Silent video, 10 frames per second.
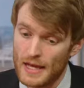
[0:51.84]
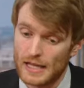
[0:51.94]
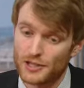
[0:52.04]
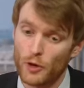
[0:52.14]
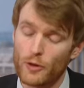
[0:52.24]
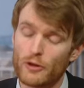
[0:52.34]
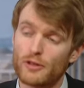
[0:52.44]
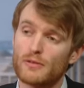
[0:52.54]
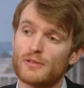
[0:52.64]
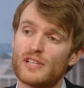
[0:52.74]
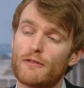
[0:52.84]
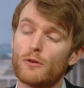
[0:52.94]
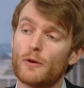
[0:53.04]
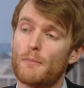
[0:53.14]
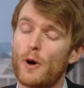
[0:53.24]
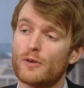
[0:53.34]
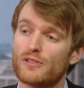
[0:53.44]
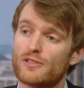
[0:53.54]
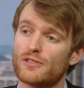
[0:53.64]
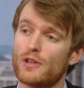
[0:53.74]
So there are several
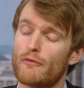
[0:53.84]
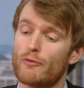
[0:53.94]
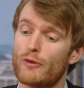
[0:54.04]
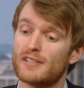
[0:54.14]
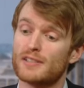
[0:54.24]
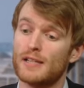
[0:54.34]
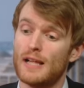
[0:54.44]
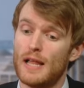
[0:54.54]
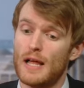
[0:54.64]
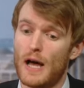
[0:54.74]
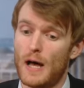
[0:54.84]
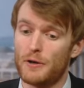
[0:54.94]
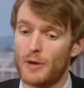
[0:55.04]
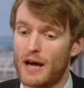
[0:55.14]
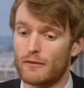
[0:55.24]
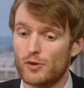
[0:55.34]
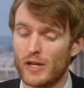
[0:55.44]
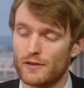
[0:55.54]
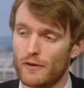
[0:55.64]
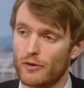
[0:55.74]
components to sovereign risk. You have
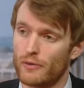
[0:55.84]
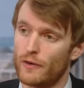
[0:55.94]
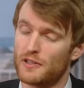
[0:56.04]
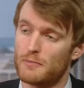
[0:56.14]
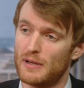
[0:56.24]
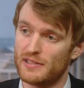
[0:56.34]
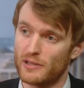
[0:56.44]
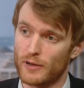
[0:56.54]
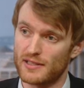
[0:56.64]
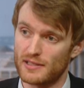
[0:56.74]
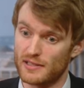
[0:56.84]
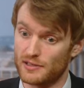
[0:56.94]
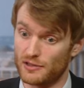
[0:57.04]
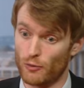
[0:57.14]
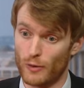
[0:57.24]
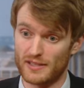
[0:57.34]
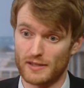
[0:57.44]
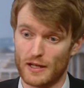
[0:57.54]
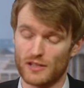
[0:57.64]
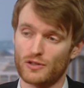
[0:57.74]
transfer and convertibility risk. This is the risk
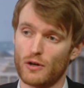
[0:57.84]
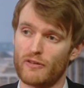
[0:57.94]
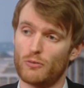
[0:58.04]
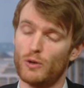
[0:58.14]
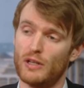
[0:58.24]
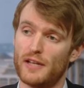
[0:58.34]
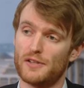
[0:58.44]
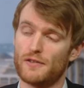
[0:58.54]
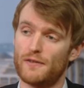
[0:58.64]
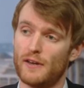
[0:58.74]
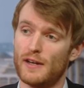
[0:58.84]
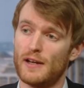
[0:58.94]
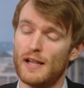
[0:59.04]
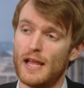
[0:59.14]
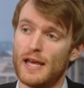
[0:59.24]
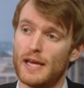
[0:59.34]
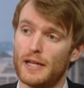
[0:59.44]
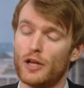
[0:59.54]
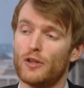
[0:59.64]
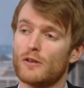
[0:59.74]
that a sovereign will interfere
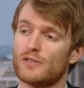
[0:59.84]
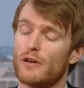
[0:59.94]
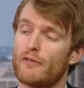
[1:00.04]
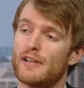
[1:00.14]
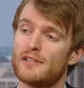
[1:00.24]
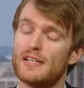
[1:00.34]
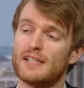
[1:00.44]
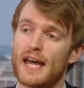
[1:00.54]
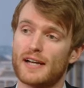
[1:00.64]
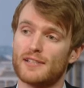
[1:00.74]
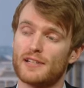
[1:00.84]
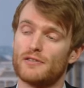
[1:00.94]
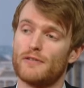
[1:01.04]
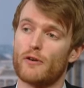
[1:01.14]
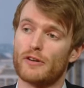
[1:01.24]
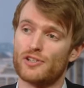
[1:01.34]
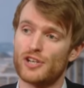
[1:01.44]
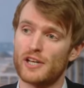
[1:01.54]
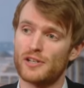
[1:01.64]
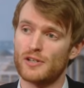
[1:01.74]
in a non-sovereign entity's access to foreign
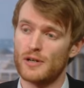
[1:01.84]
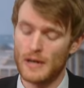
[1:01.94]
exchange.